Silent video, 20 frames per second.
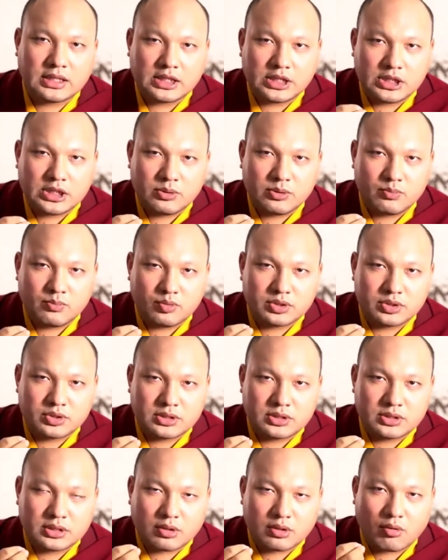bodhicitta
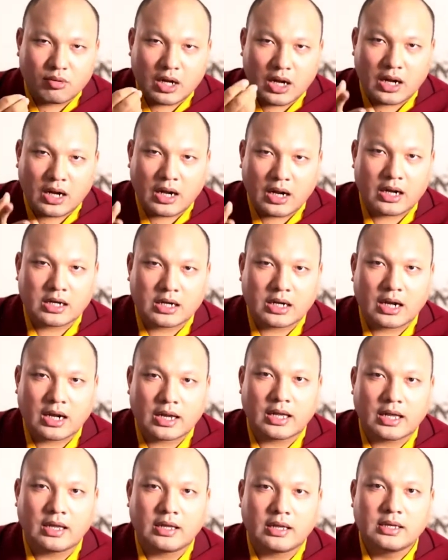grow into a tree, and by the
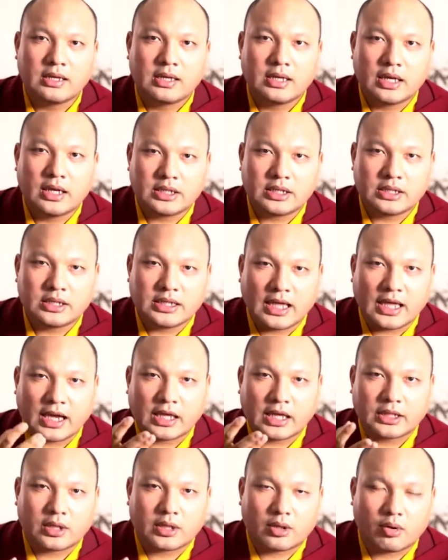power of speaking
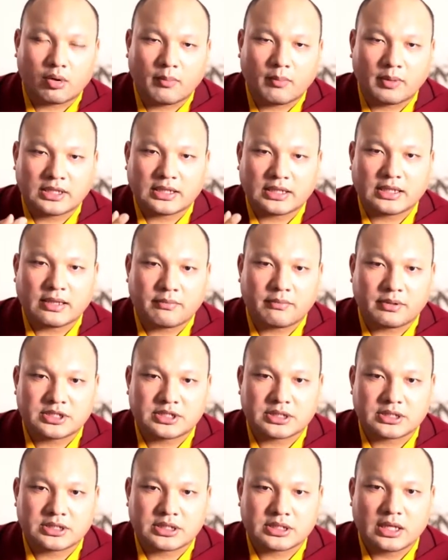these words of truth,
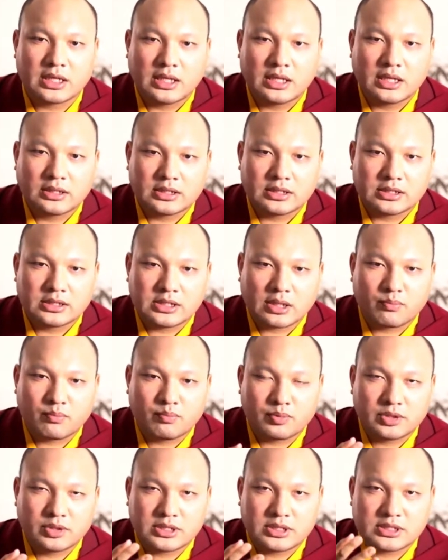
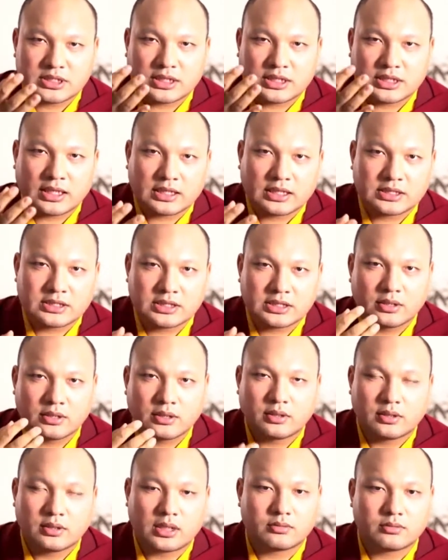then it
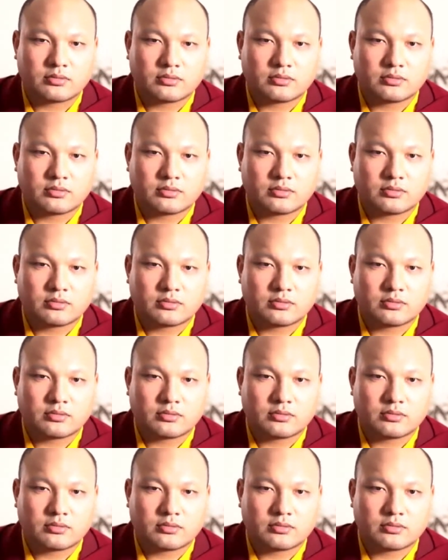grew